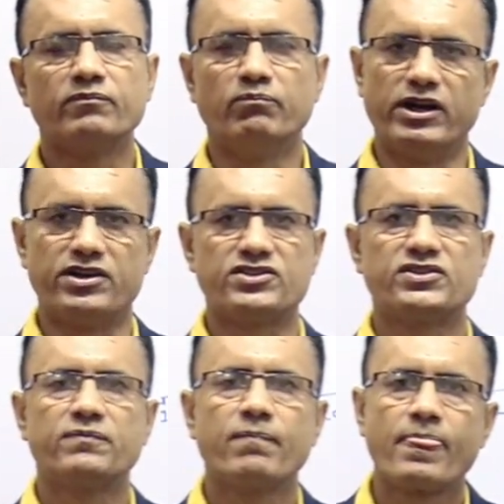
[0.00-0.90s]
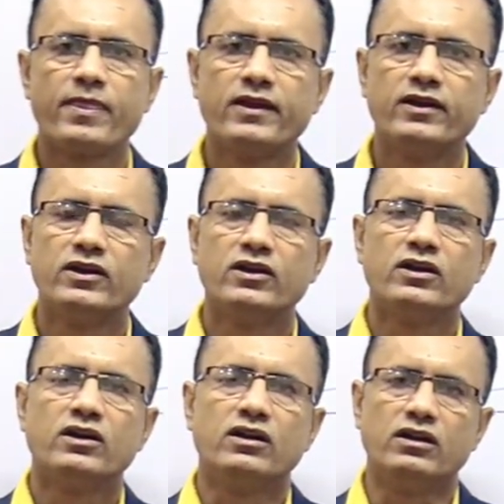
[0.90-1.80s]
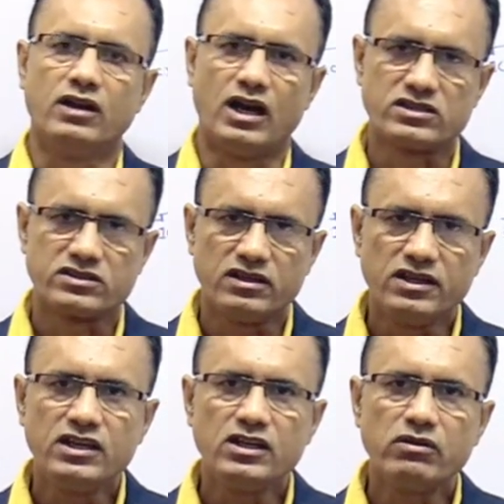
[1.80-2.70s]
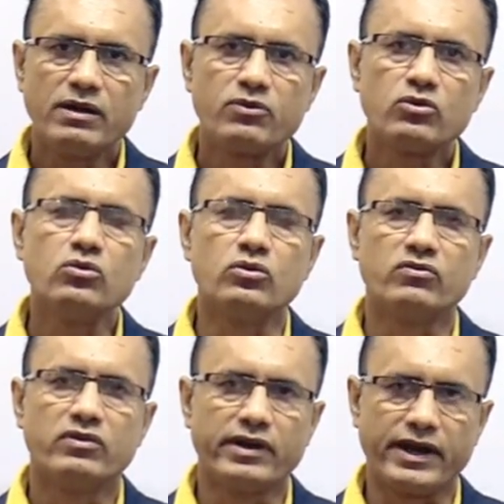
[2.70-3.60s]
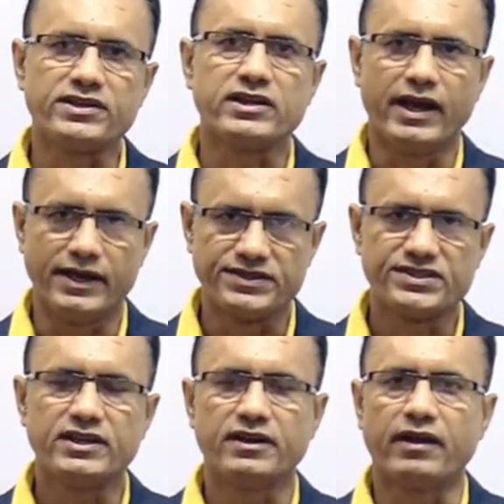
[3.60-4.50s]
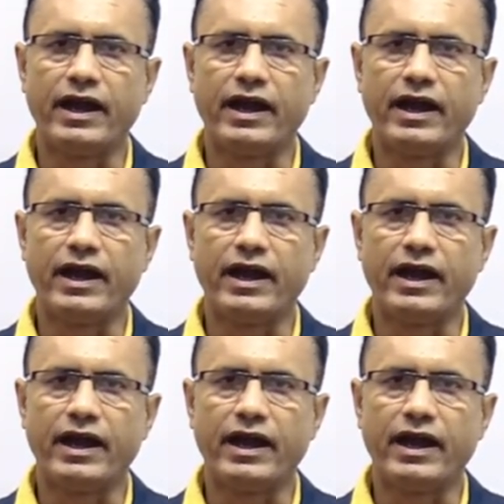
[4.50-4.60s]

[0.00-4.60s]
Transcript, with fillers: But lastly you have to write answer,